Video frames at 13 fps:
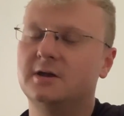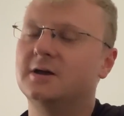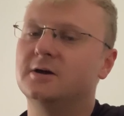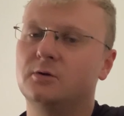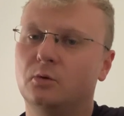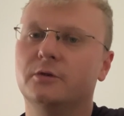
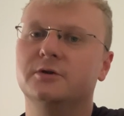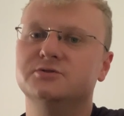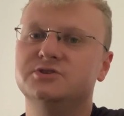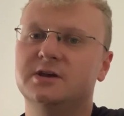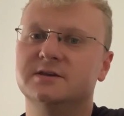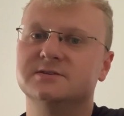all
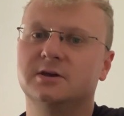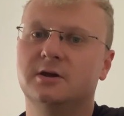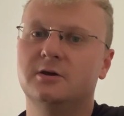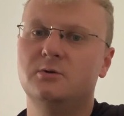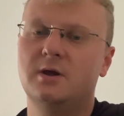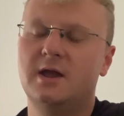those years
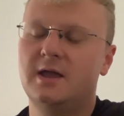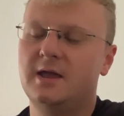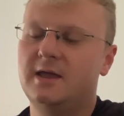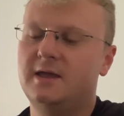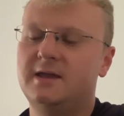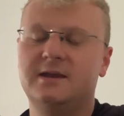ago.
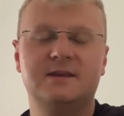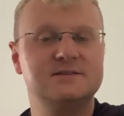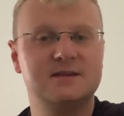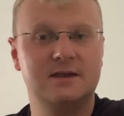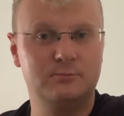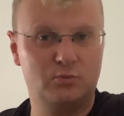It
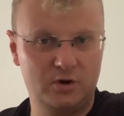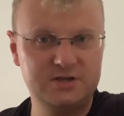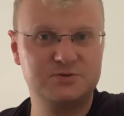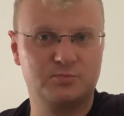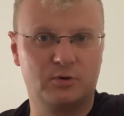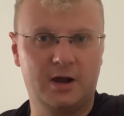is a
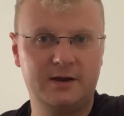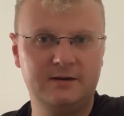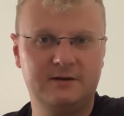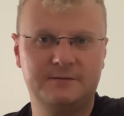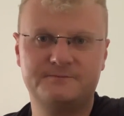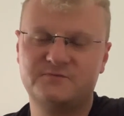British
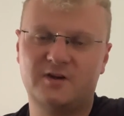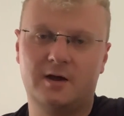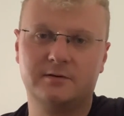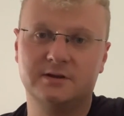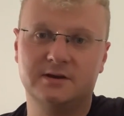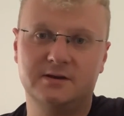brand,
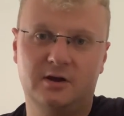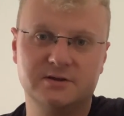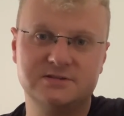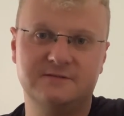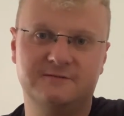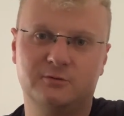founded in
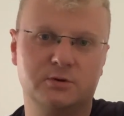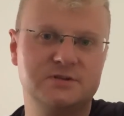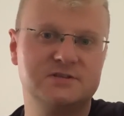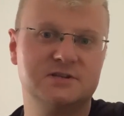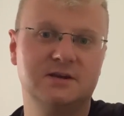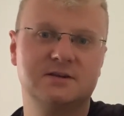
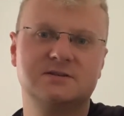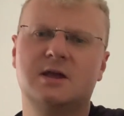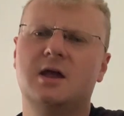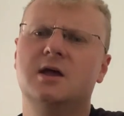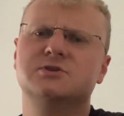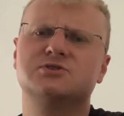1946.
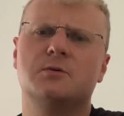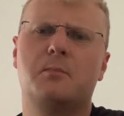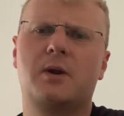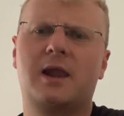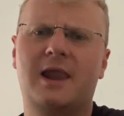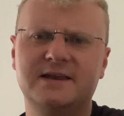So
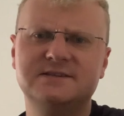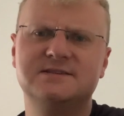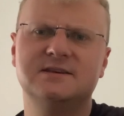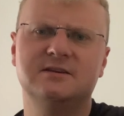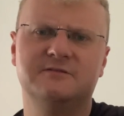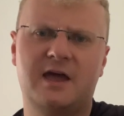
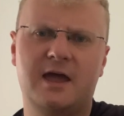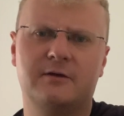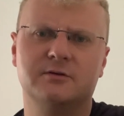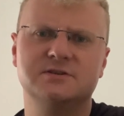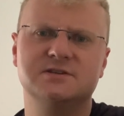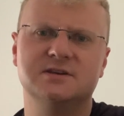plenty of
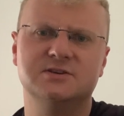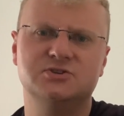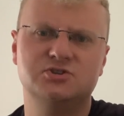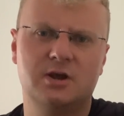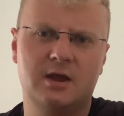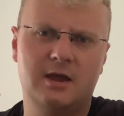
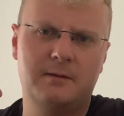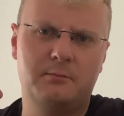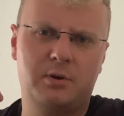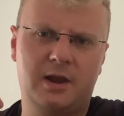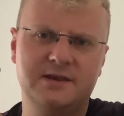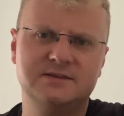heritage,
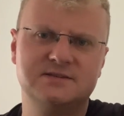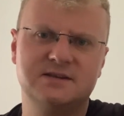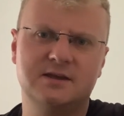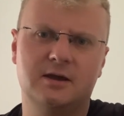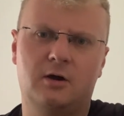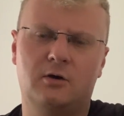
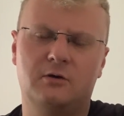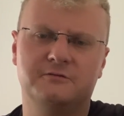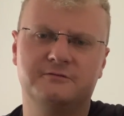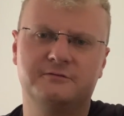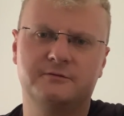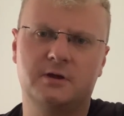plenty
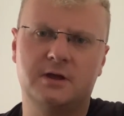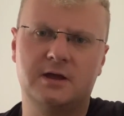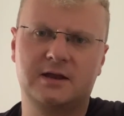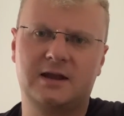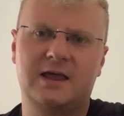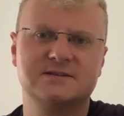of
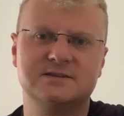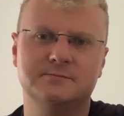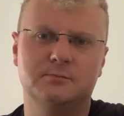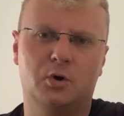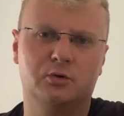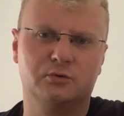classic
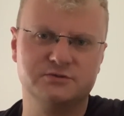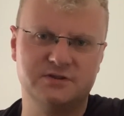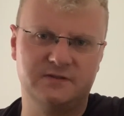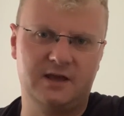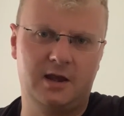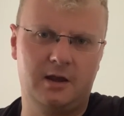models
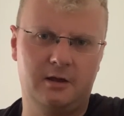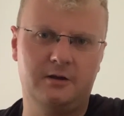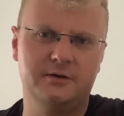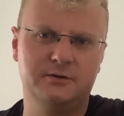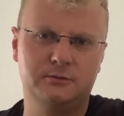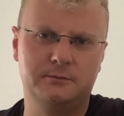in their
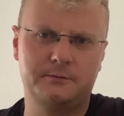lineup,